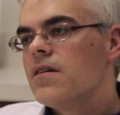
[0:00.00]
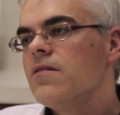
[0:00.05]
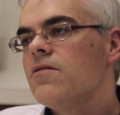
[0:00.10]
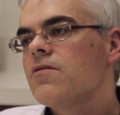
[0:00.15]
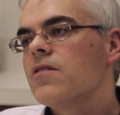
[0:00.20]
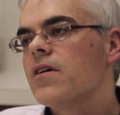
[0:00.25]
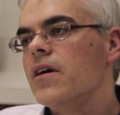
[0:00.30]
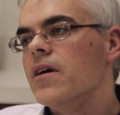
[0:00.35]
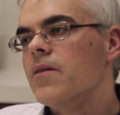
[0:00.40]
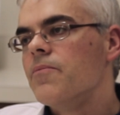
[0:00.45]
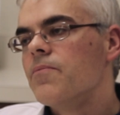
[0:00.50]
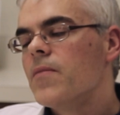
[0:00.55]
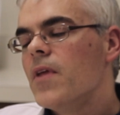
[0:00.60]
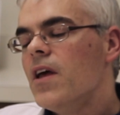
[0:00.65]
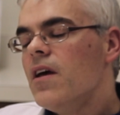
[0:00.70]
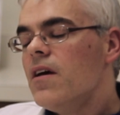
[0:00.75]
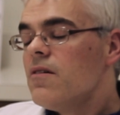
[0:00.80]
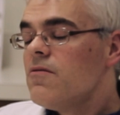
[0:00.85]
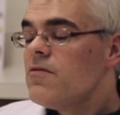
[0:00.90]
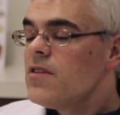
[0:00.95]
Okay.
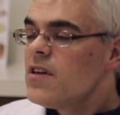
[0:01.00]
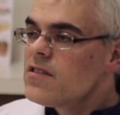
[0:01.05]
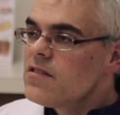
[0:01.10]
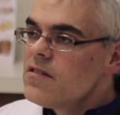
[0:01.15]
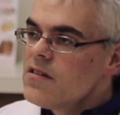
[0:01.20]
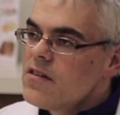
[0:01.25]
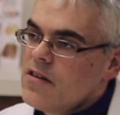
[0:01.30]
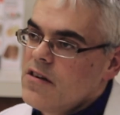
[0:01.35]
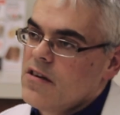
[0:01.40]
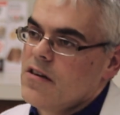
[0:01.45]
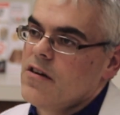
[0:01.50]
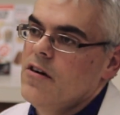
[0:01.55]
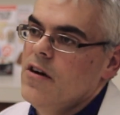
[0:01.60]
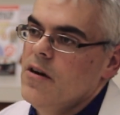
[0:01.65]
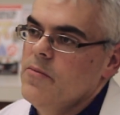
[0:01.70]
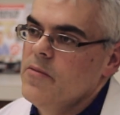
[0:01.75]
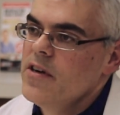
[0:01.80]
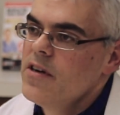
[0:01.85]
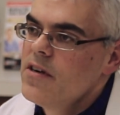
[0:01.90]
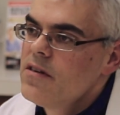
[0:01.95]
Well, that's not
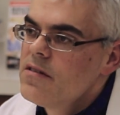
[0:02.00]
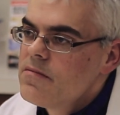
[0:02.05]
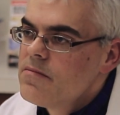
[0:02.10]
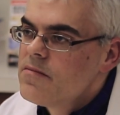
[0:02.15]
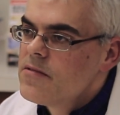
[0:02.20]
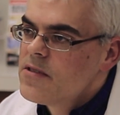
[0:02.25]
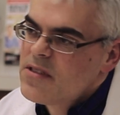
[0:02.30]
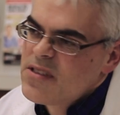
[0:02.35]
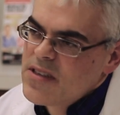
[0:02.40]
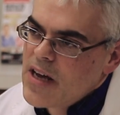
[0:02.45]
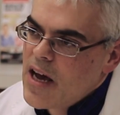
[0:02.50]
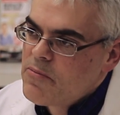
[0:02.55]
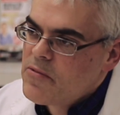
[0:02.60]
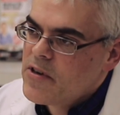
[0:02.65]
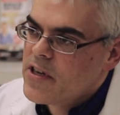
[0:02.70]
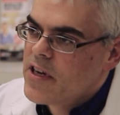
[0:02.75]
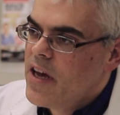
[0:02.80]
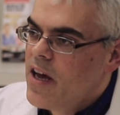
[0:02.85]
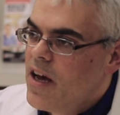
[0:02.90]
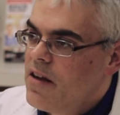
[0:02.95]
uncommon, and it's
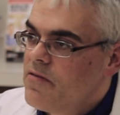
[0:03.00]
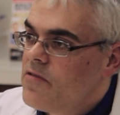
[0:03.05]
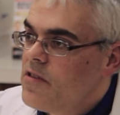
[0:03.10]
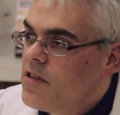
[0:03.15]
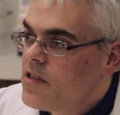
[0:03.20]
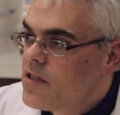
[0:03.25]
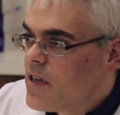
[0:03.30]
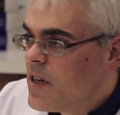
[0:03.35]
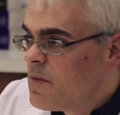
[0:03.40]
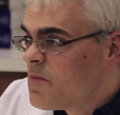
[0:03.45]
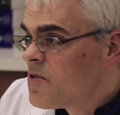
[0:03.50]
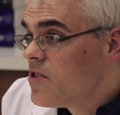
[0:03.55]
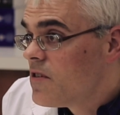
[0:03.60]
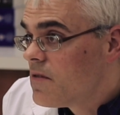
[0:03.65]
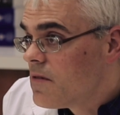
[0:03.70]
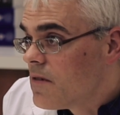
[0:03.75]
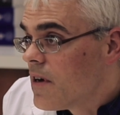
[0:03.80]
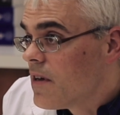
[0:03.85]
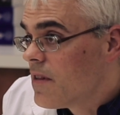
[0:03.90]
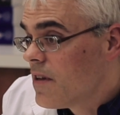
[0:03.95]
happening a handful of times.
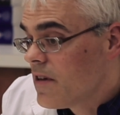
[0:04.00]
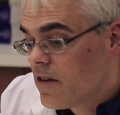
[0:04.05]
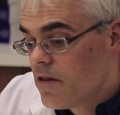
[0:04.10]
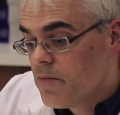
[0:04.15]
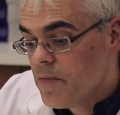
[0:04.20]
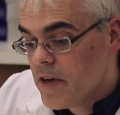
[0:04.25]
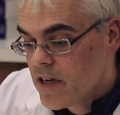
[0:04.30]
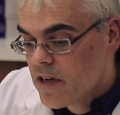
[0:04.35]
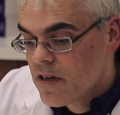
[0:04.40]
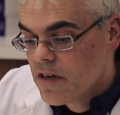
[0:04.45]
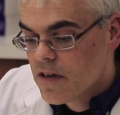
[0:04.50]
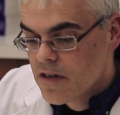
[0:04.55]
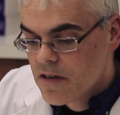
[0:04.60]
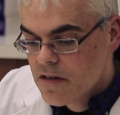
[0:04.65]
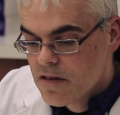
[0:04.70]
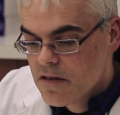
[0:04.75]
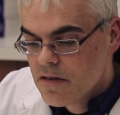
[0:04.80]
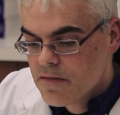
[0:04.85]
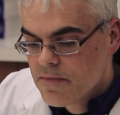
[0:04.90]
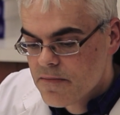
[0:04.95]
So I think you're making a
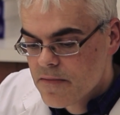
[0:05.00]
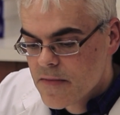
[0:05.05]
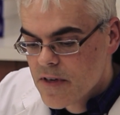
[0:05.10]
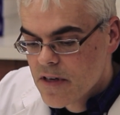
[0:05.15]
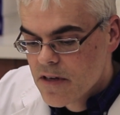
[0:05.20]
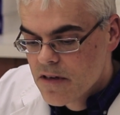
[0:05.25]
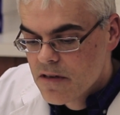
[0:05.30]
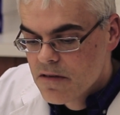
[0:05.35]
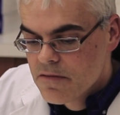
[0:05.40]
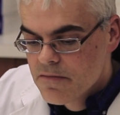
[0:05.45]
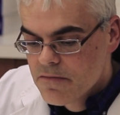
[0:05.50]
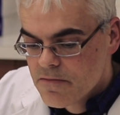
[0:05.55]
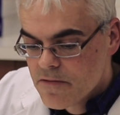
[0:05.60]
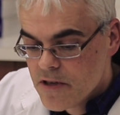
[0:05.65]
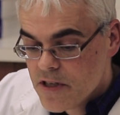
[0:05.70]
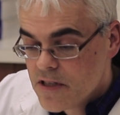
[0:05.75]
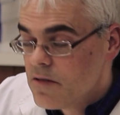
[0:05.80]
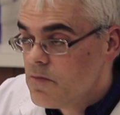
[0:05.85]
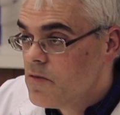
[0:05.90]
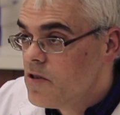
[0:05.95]

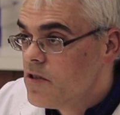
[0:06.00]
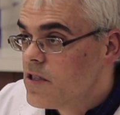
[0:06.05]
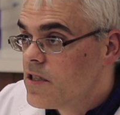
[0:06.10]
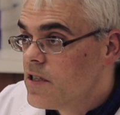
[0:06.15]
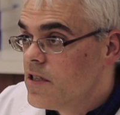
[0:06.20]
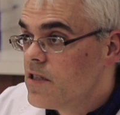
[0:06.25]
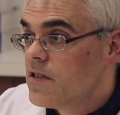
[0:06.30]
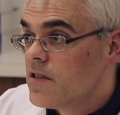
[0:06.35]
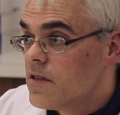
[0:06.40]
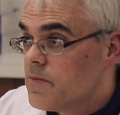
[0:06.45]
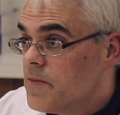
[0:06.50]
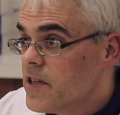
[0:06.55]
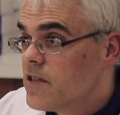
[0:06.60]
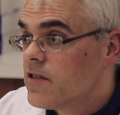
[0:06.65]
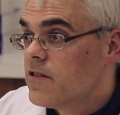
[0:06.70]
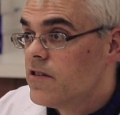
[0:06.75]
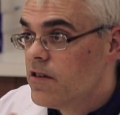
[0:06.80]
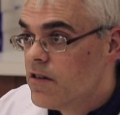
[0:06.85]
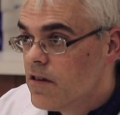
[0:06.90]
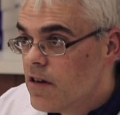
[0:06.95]
reasonable decision to make
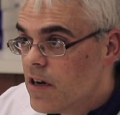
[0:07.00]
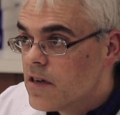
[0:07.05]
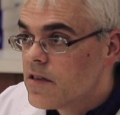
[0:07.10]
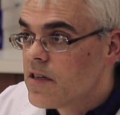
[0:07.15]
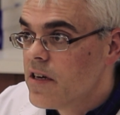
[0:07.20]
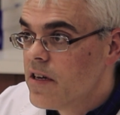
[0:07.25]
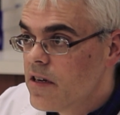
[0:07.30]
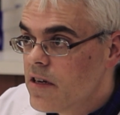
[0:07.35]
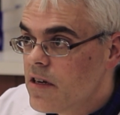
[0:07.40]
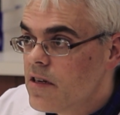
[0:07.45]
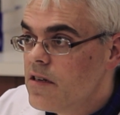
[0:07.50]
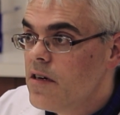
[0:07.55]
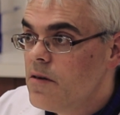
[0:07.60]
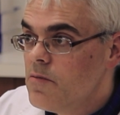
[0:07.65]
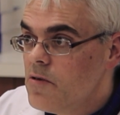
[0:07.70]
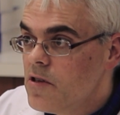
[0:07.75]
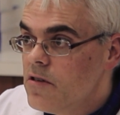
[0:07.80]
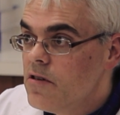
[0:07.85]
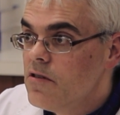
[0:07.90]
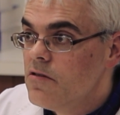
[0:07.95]
sure you're not getting a
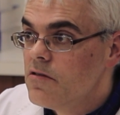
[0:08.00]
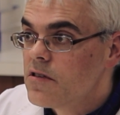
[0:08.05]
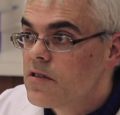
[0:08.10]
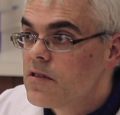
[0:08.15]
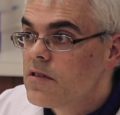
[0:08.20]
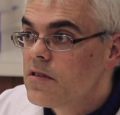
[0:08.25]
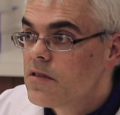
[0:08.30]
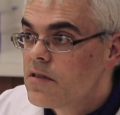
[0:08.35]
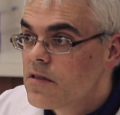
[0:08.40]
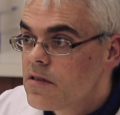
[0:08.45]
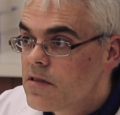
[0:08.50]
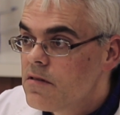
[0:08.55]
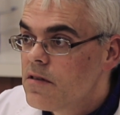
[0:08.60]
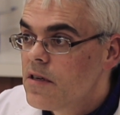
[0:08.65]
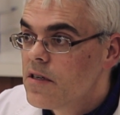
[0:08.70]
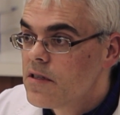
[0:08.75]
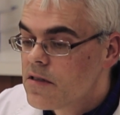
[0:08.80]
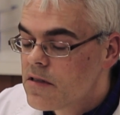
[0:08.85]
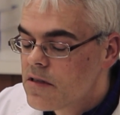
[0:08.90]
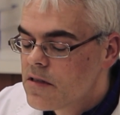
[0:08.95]
double dose. So
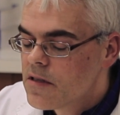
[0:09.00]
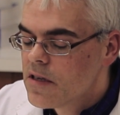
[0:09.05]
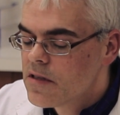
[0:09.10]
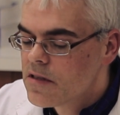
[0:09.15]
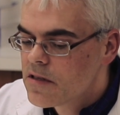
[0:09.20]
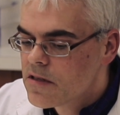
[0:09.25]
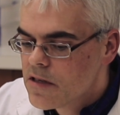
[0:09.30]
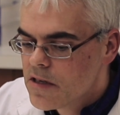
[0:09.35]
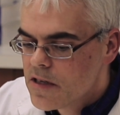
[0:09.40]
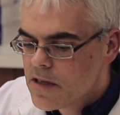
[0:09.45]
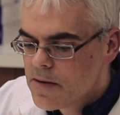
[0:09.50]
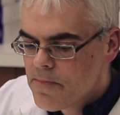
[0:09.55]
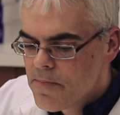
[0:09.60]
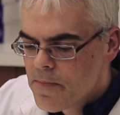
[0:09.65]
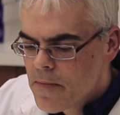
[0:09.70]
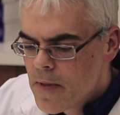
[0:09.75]
that's good.